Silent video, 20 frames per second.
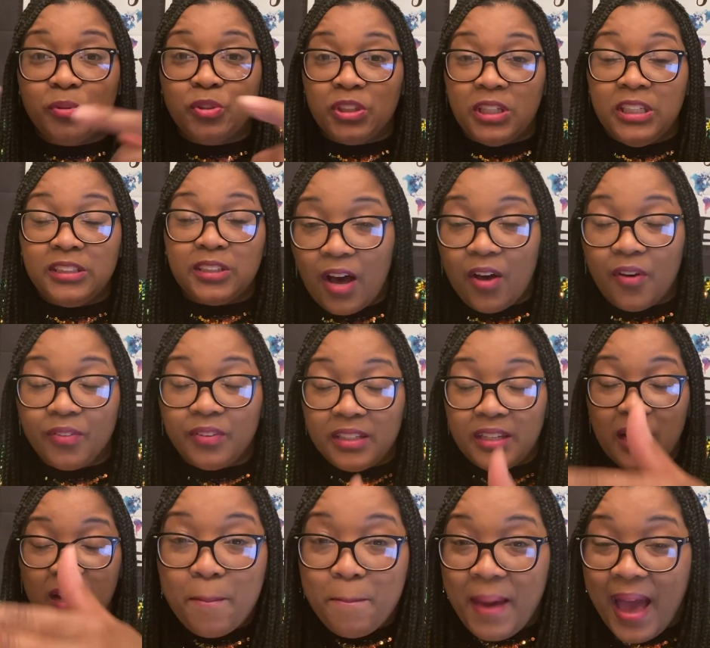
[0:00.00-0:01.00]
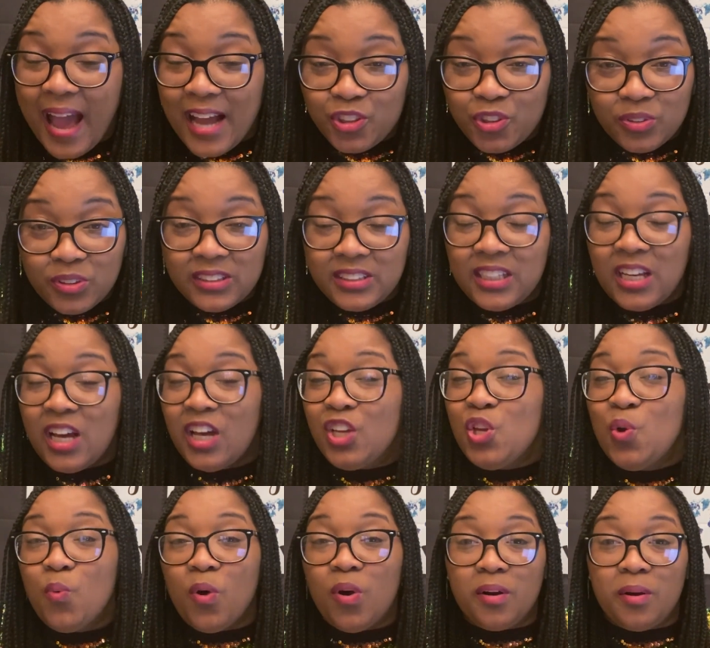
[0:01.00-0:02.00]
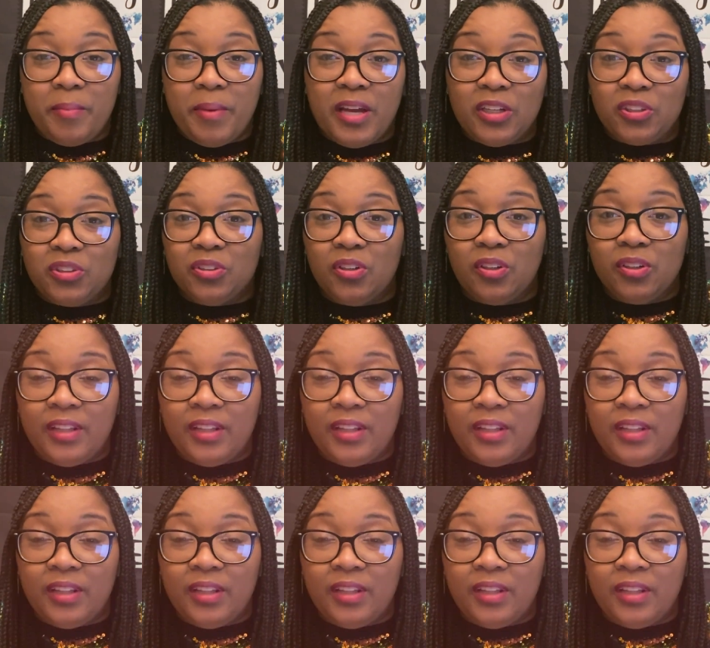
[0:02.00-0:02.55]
sheets on the mattress. You want to make sure